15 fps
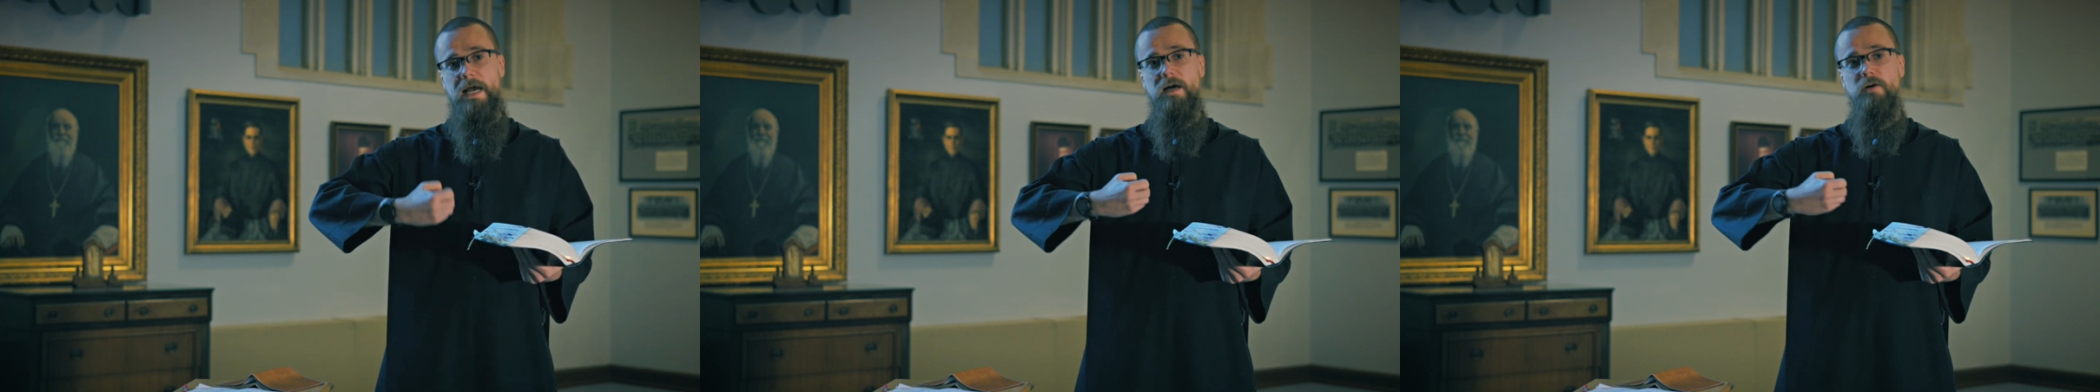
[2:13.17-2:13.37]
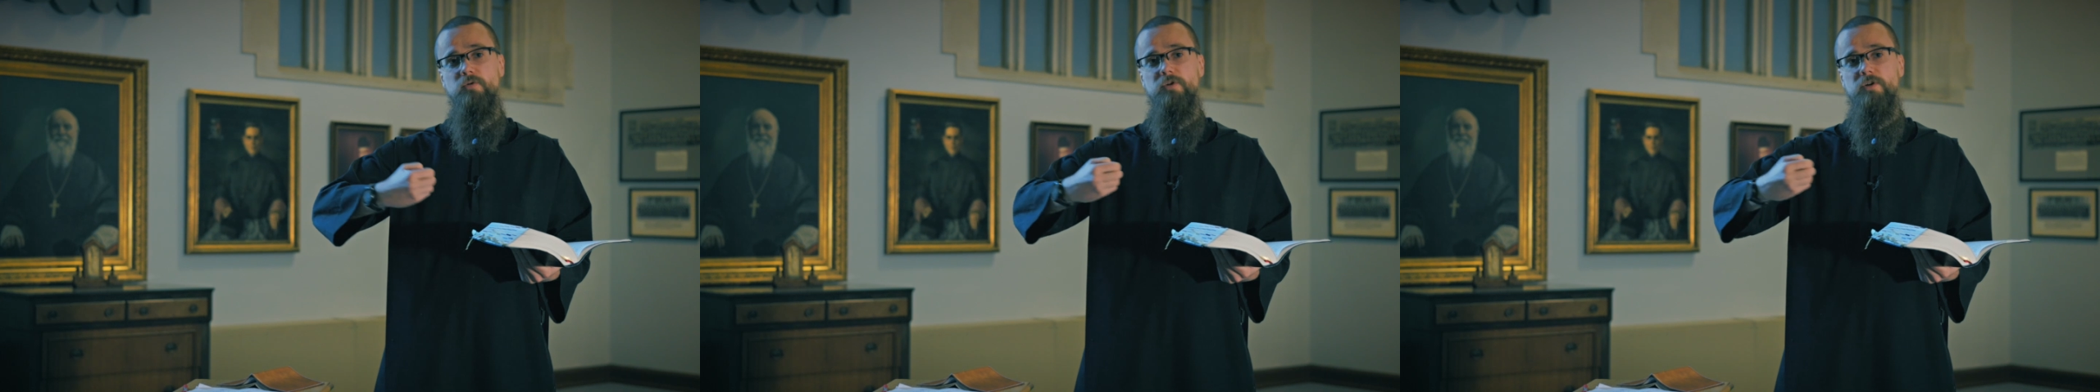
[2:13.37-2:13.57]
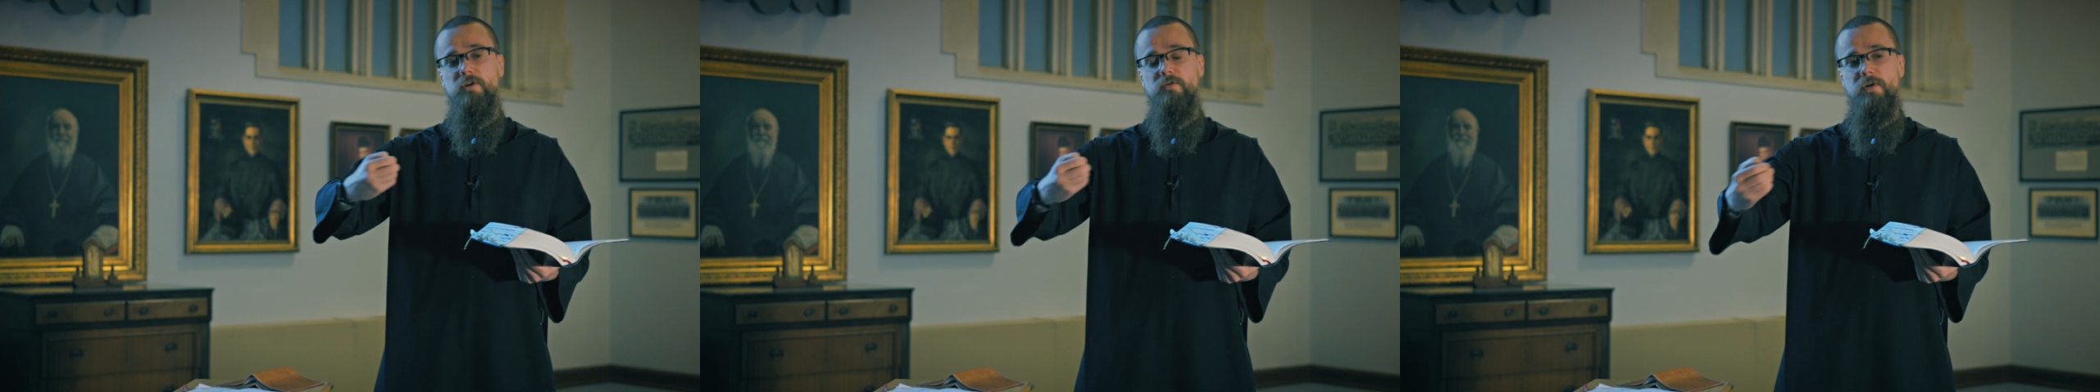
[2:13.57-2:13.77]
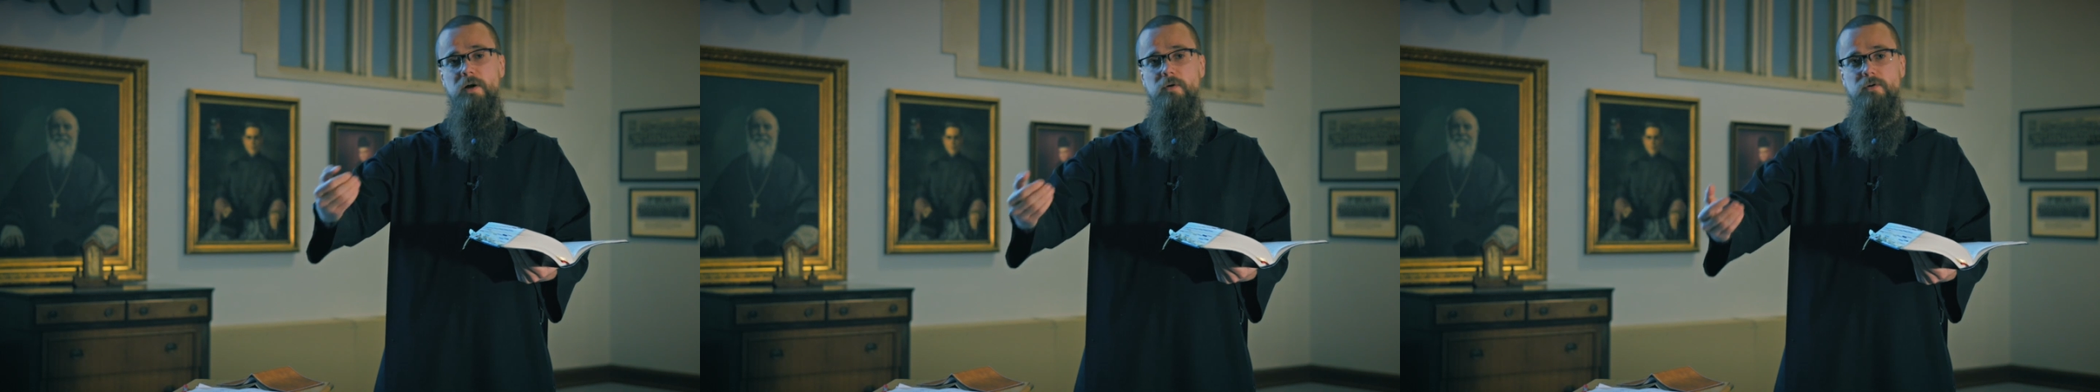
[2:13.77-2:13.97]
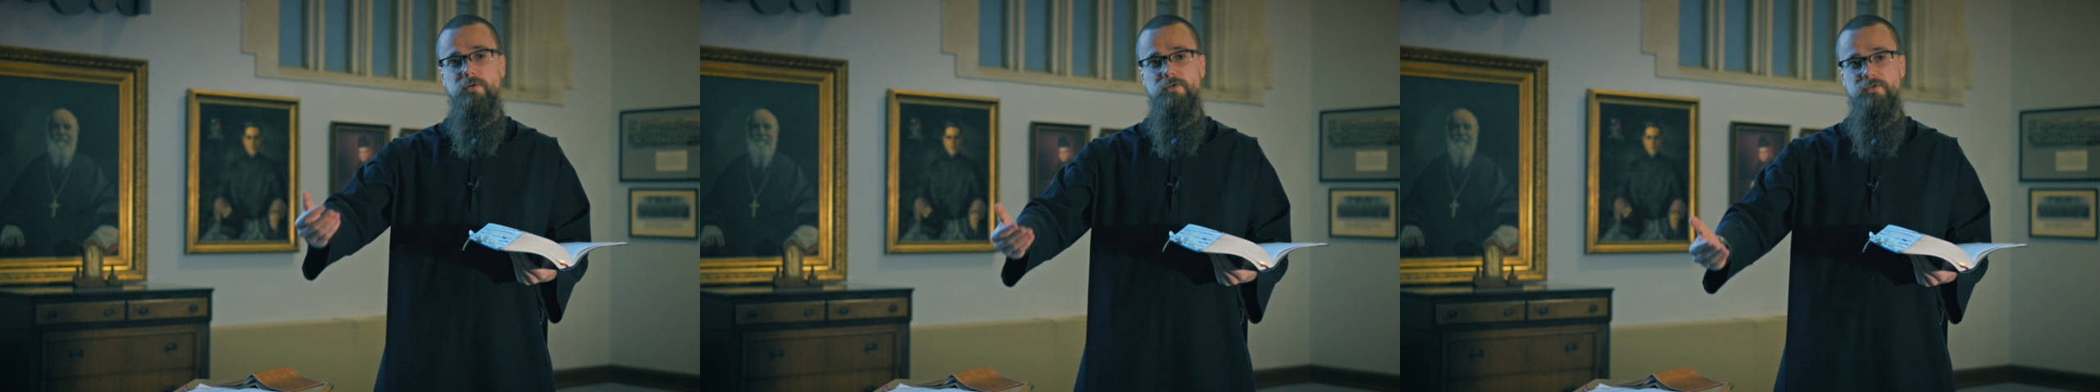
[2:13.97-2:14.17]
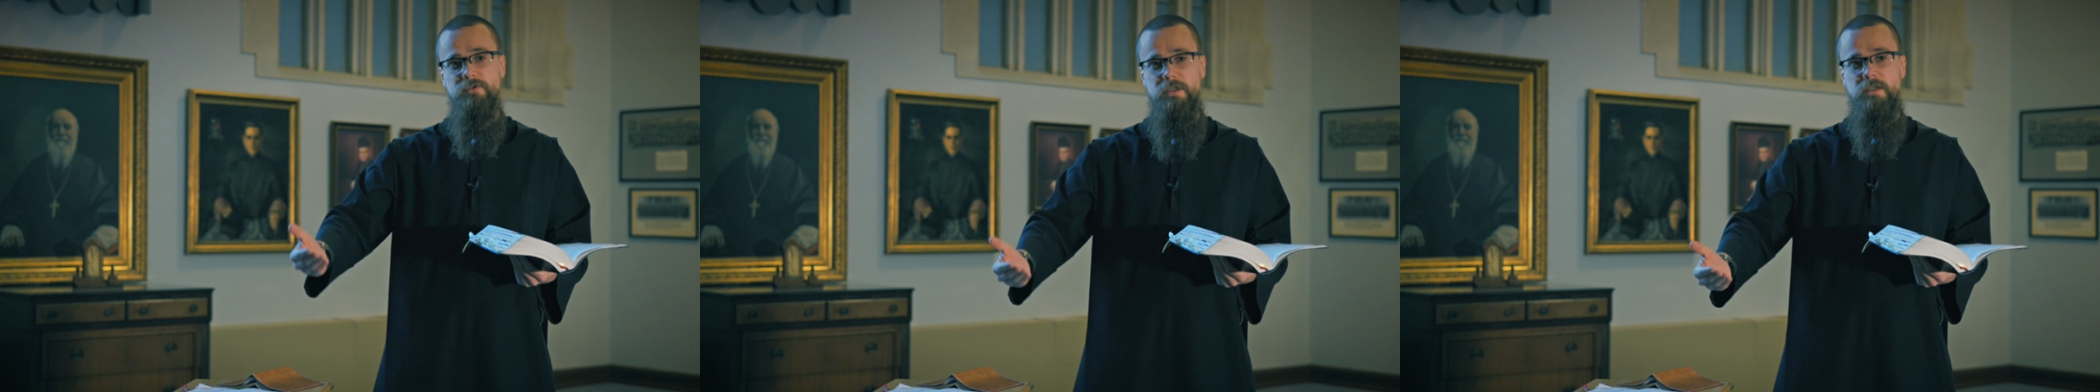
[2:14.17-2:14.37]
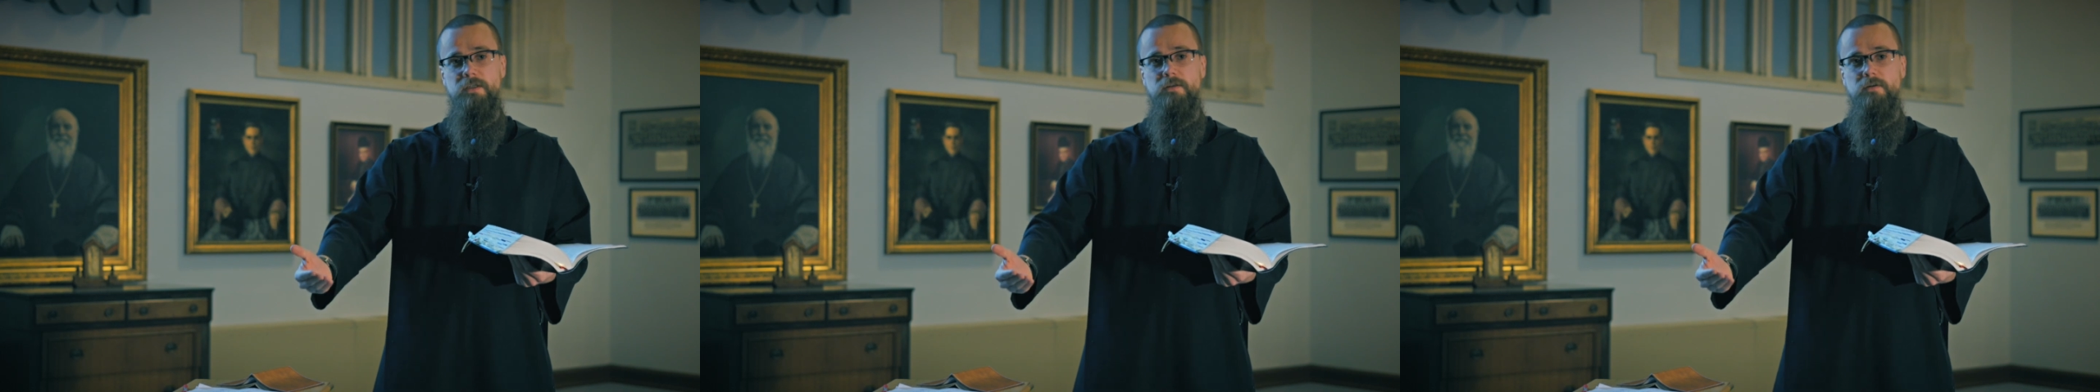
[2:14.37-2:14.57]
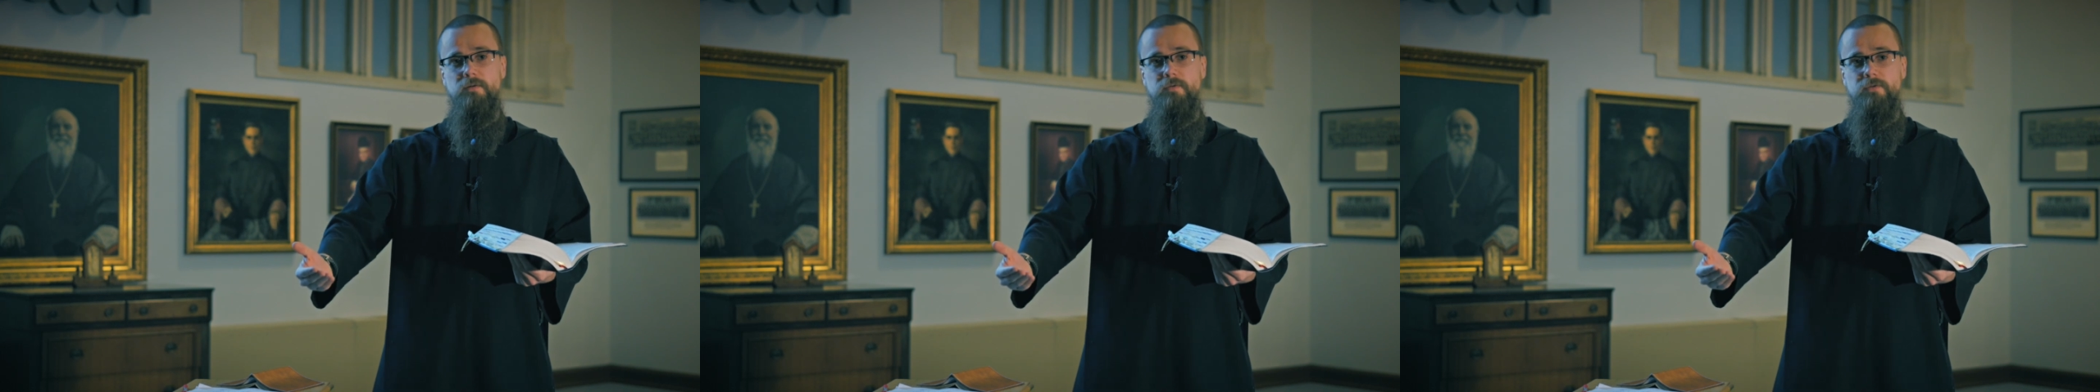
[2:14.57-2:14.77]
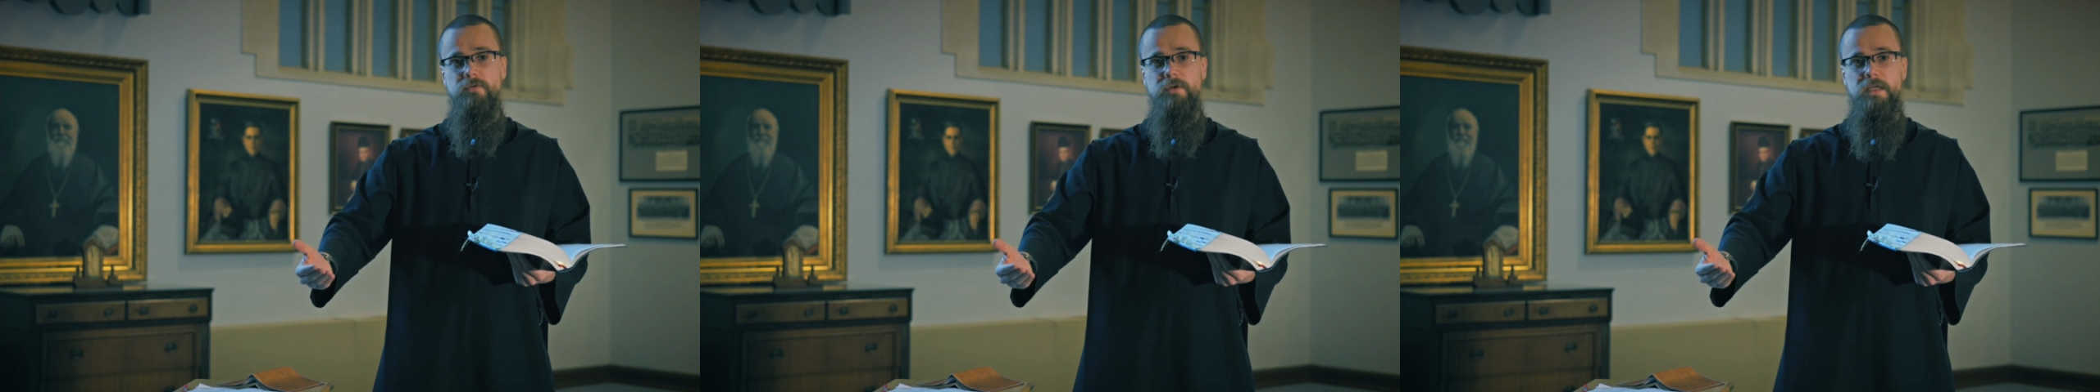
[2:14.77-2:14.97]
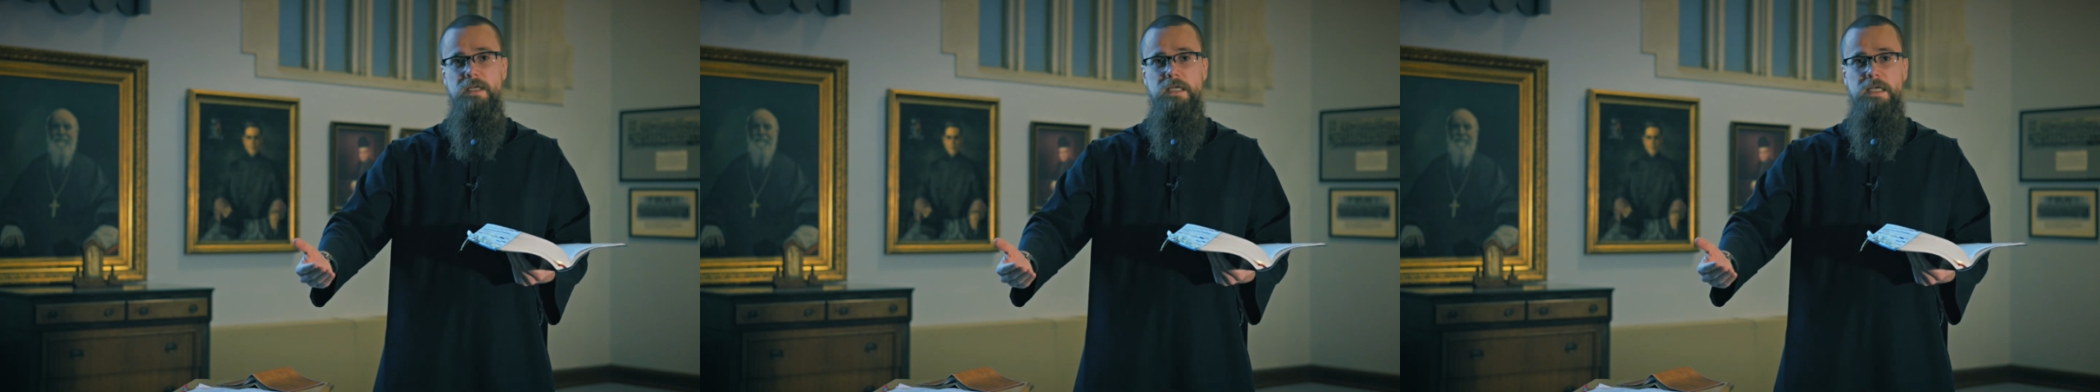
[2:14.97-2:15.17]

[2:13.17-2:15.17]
out of ourselves